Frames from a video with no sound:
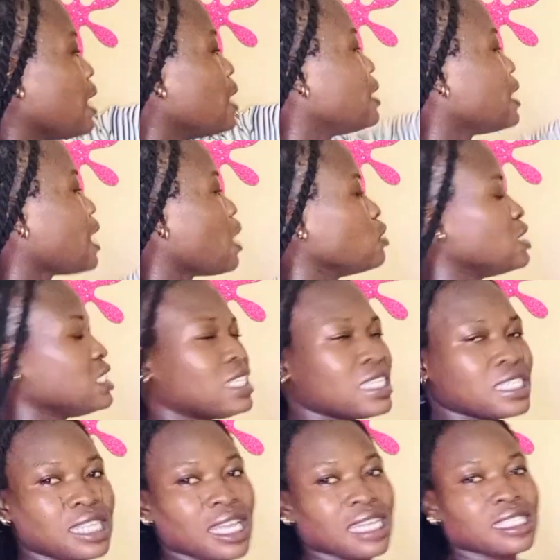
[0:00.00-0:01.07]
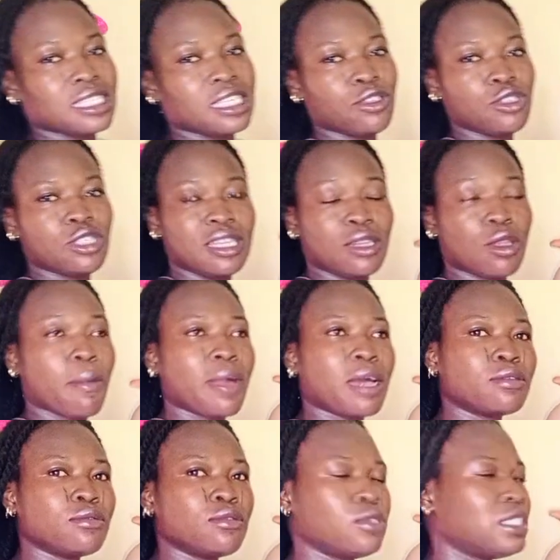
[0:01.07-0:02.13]
Now the distance, the
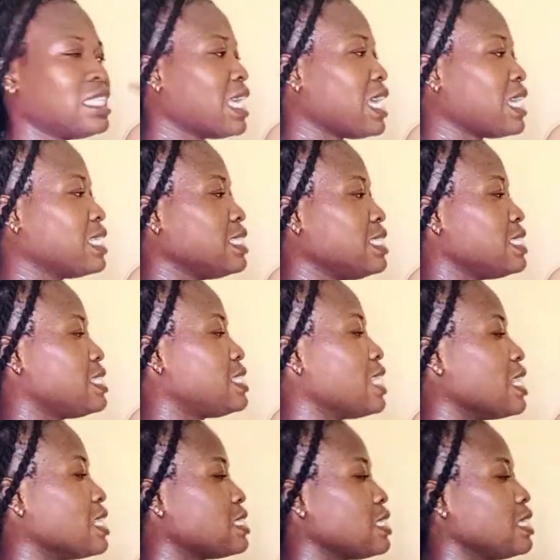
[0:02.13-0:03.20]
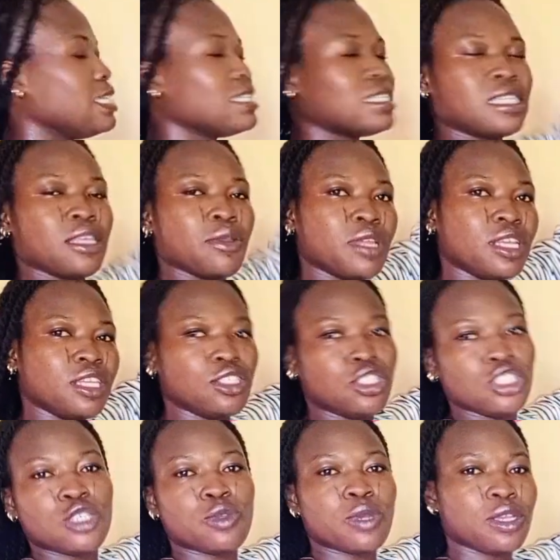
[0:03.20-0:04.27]
normal neck distance is 3
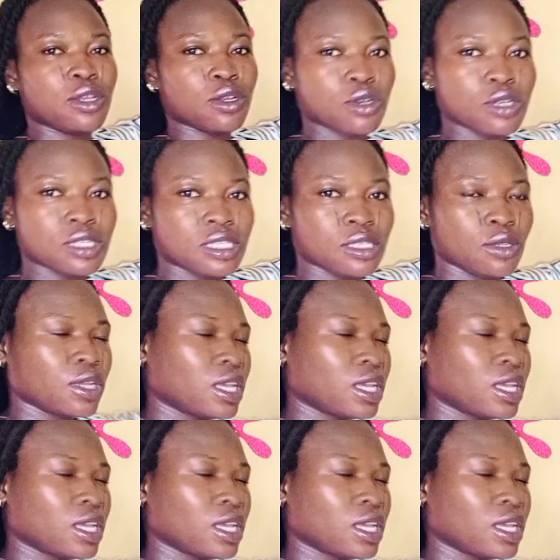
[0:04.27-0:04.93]
inches when you're cutting.